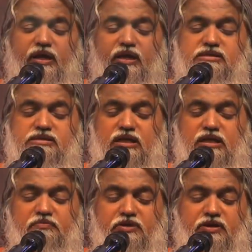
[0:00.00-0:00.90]
hands
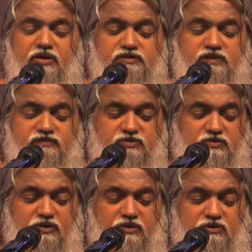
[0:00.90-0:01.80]
and commit yourself to
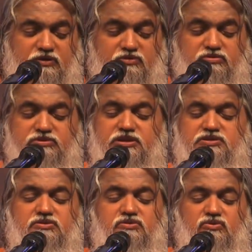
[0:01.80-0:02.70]
God, you
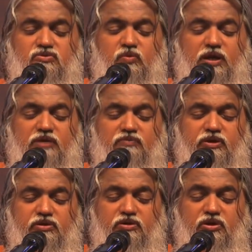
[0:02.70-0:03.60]
just do
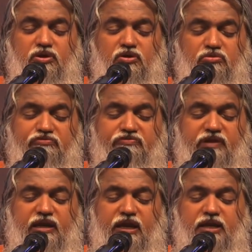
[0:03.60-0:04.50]
whatever you
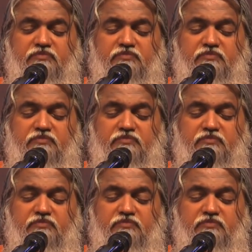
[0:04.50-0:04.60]
feel led